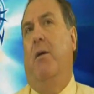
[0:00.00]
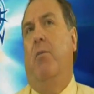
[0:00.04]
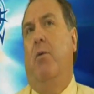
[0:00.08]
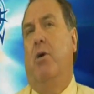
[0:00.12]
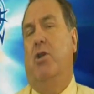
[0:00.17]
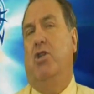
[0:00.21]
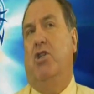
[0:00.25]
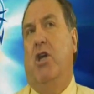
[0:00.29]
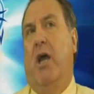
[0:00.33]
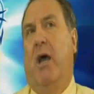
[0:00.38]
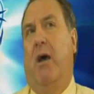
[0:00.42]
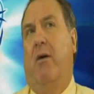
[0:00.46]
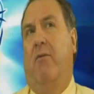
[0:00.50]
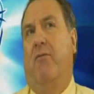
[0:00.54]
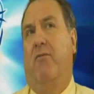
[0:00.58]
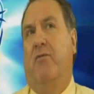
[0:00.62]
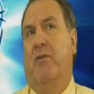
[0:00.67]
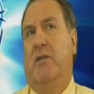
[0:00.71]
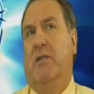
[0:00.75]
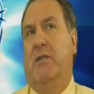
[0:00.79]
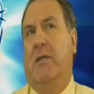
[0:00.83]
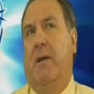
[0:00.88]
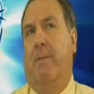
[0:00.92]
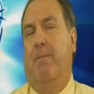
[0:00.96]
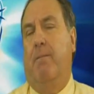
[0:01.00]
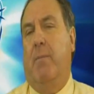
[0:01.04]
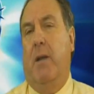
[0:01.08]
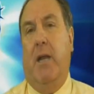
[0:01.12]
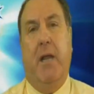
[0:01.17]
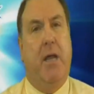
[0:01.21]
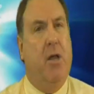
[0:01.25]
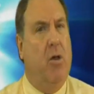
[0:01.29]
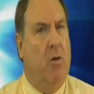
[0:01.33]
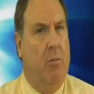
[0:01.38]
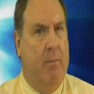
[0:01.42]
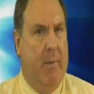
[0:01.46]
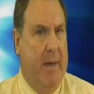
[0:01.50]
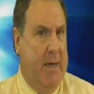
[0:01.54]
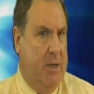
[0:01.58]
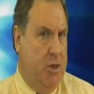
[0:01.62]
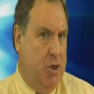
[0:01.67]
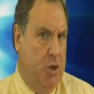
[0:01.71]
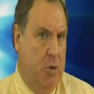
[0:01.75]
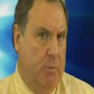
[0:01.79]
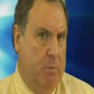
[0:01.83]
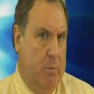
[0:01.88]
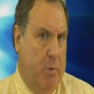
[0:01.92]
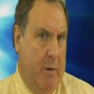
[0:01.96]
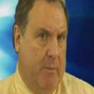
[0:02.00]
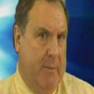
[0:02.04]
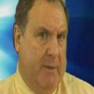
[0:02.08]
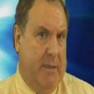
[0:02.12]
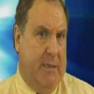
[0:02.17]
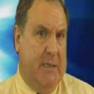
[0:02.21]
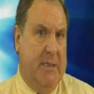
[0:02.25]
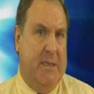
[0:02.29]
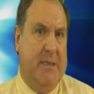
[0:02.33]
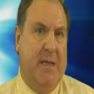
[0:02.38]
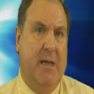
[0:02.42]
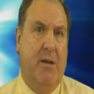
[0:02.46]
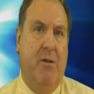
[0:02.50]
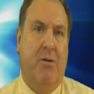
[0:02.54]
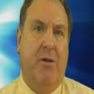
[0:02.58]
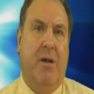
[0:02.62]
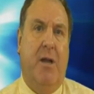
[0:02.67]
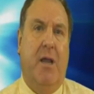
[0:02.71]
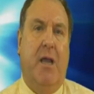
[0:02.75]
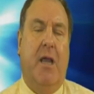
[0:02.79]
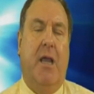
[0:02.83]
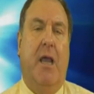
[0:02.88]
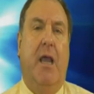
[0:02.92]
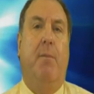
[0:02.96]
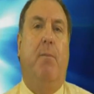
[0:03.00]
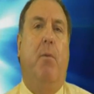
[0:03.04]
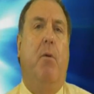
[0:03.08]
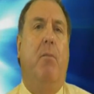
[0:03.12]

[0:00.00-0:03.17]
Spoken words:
watch out for somebody who makes you promises and not going to keep,